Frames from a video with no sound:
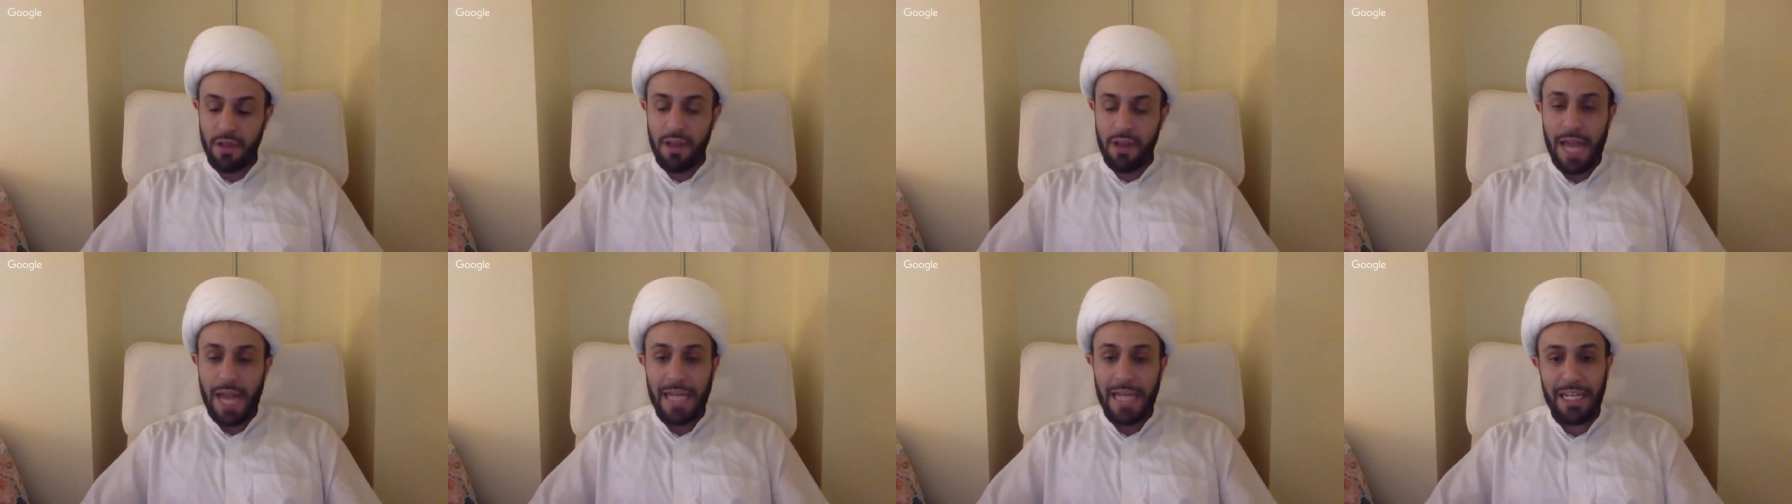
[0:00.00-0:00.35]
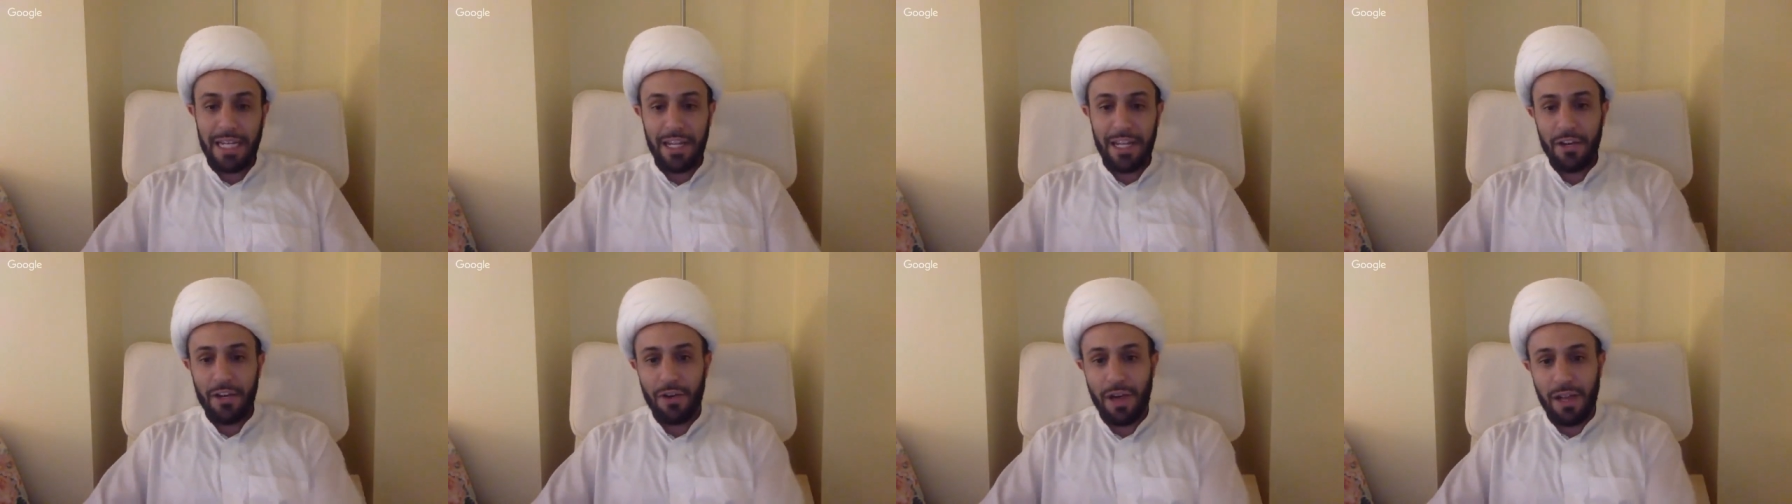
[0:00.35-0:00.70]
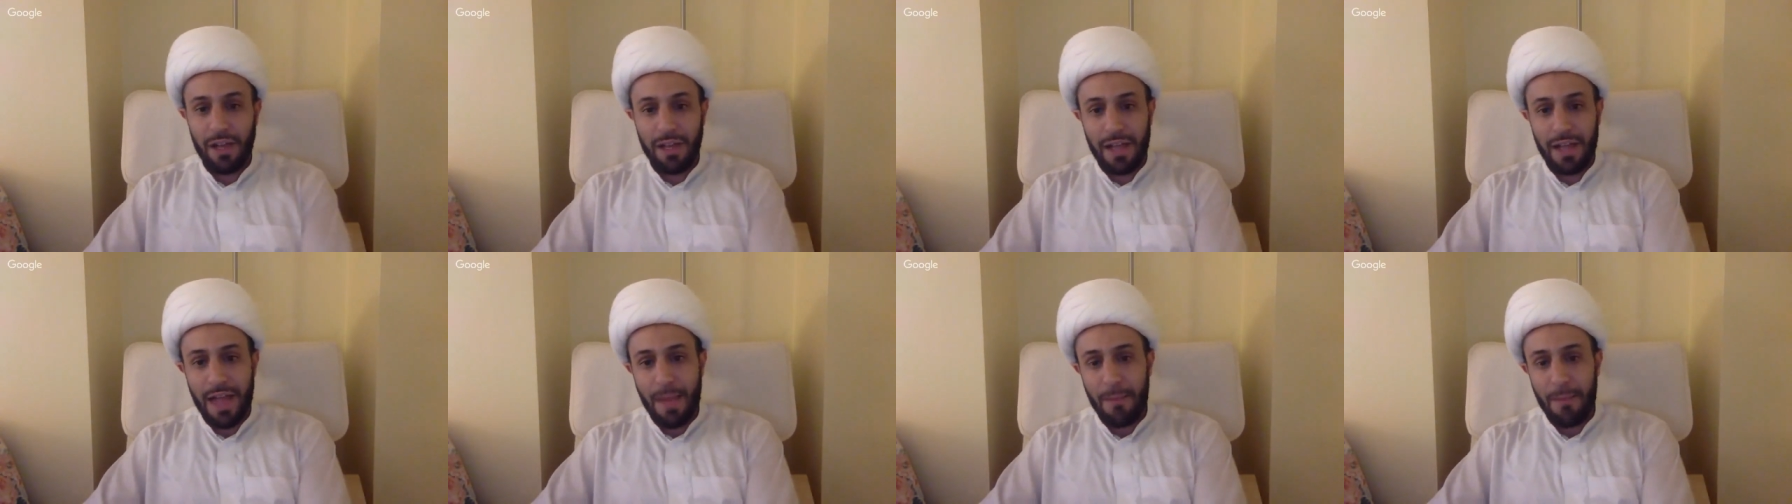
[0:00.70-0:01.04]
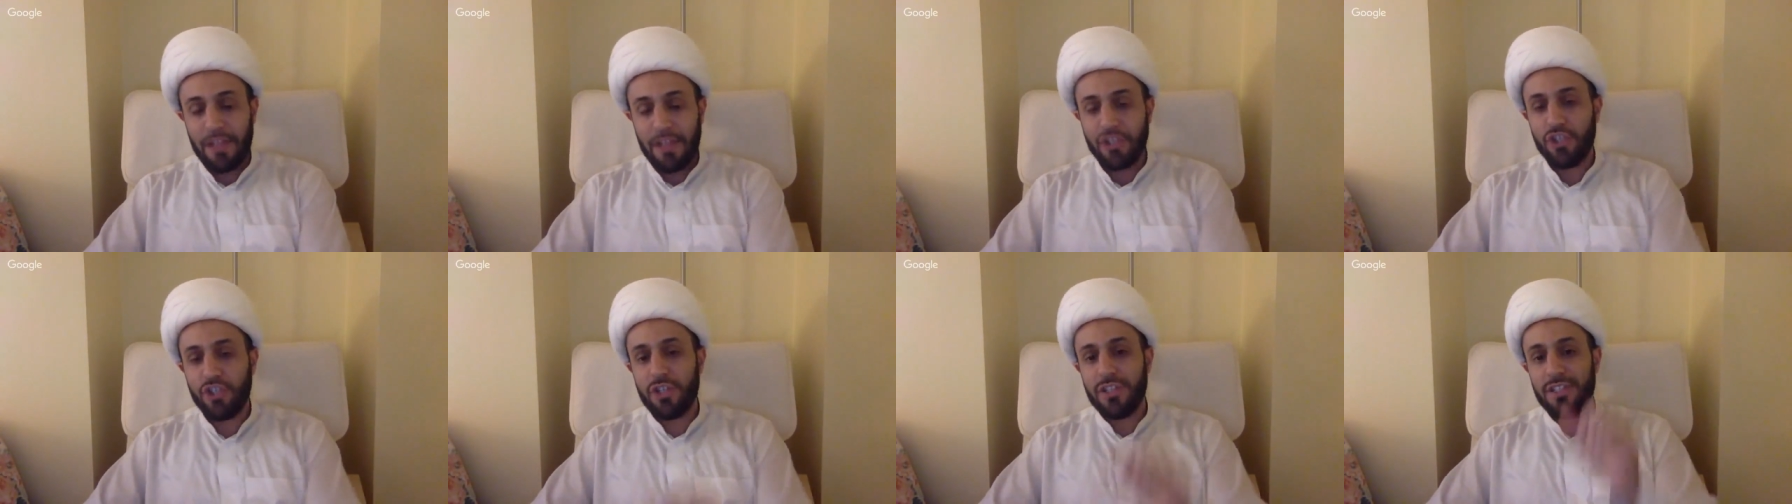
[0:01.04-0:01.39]
And here Allah
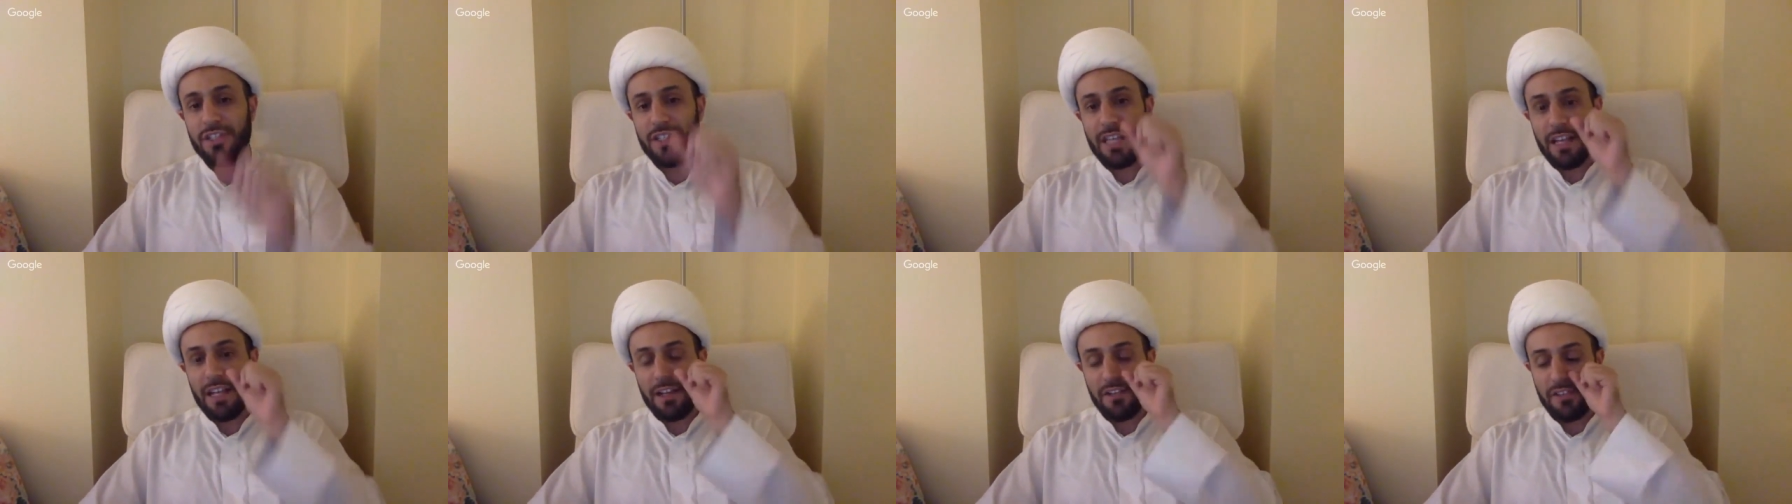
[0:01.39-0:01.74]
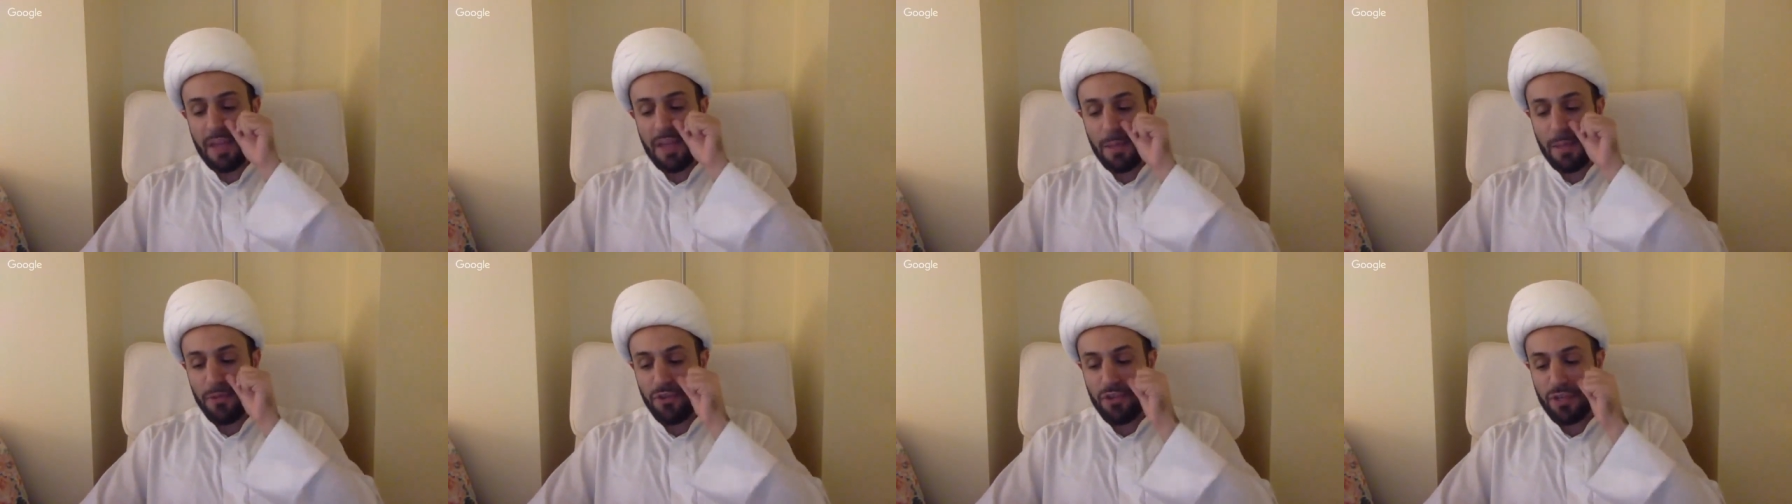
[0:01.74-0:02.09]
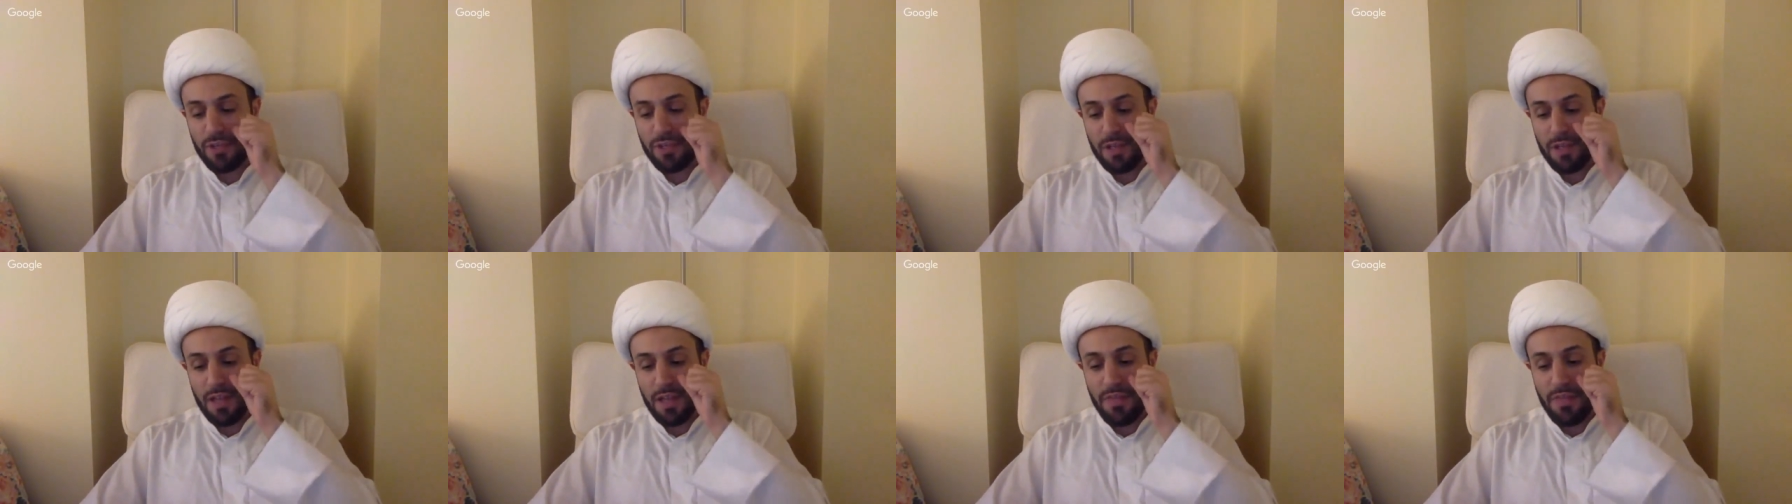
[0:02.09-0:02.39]
mentions the exception.